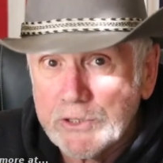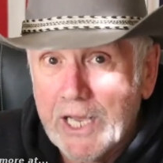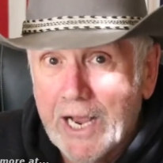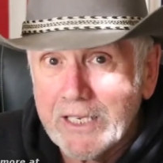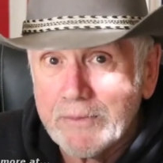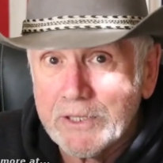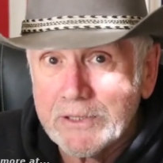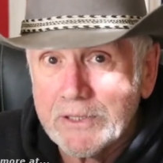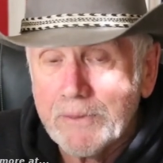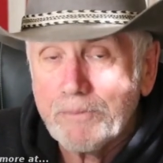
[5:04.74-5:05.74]

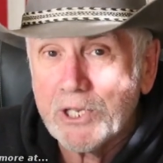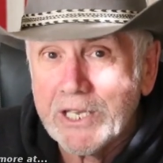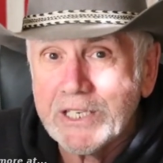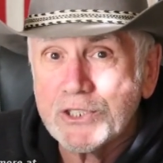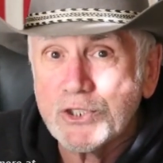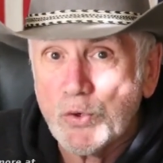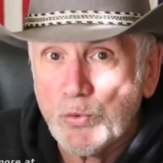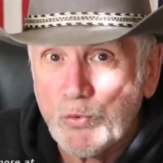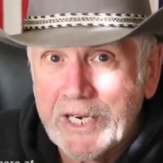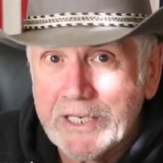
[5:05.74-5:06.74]
document. Please
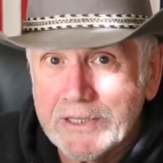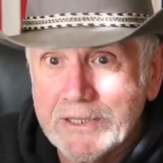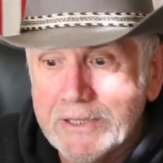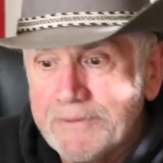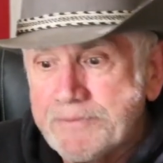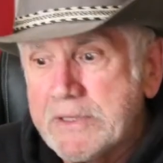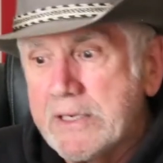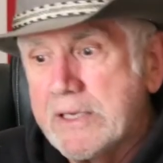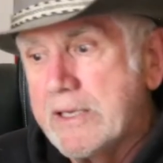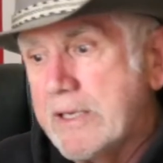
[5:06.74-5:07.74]
read it.
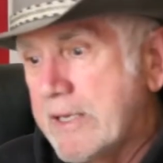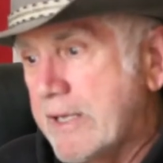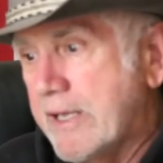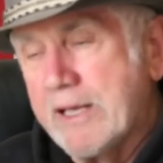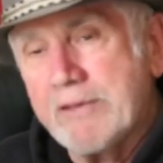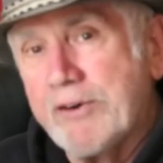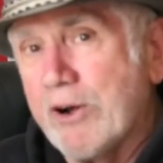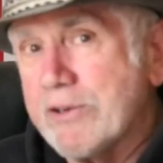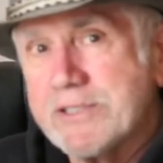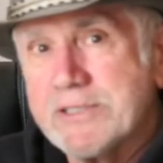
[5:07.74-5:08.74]

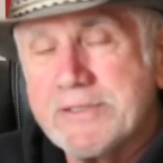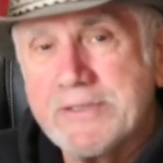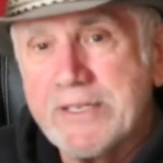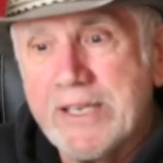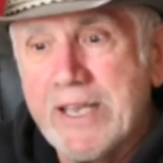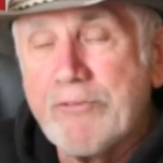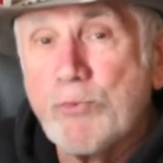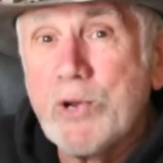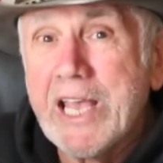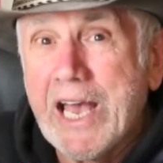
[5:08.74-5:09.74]
Folks, if
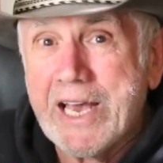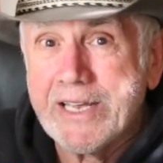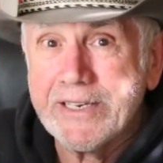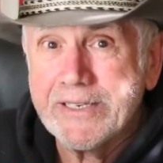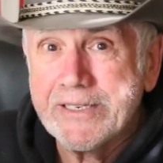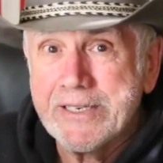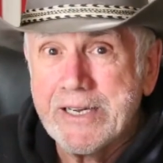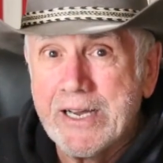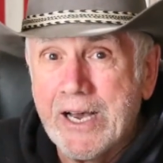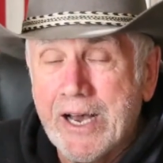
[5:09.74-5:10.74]
we had
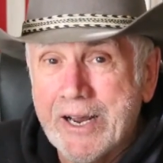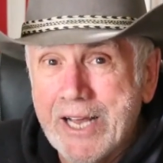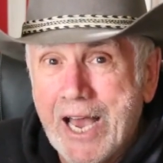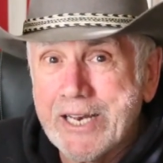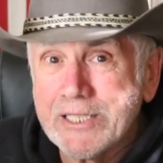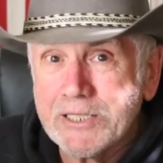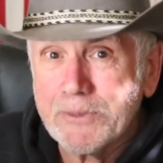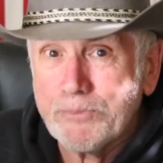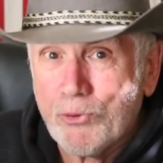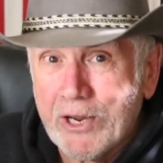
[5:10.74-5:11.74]
an
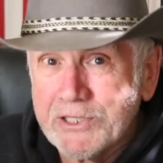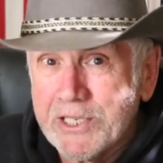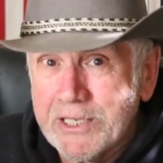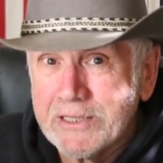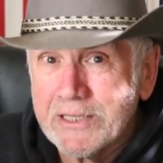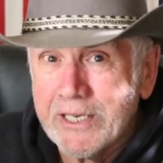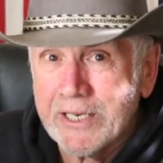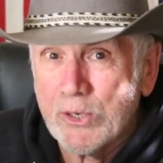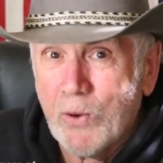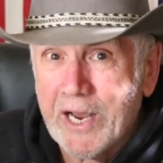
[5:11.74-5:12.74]
honest president
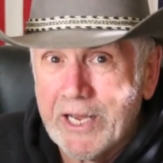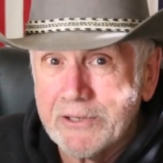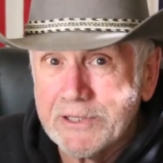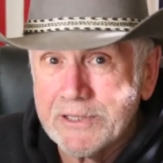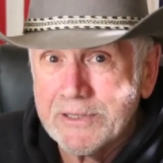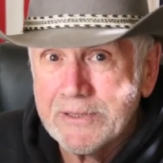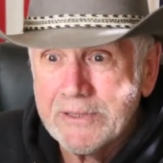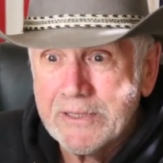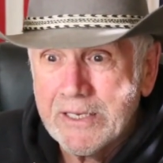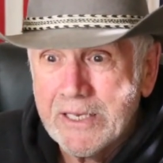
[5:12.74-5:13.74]
in the White House,
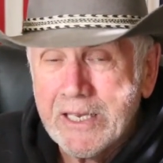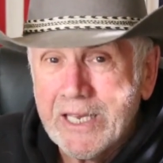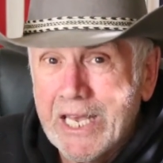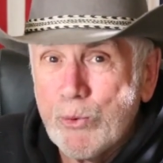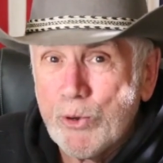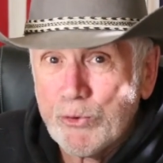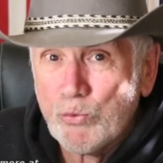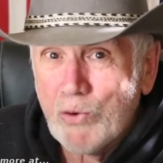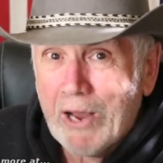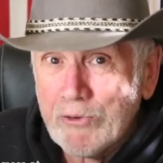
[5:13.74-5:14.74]
he would
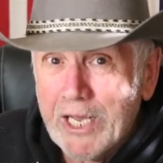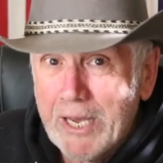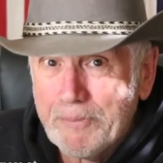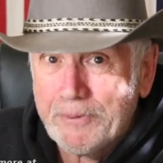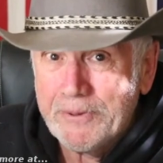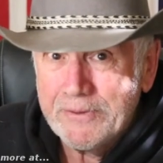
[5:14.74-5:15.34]
round up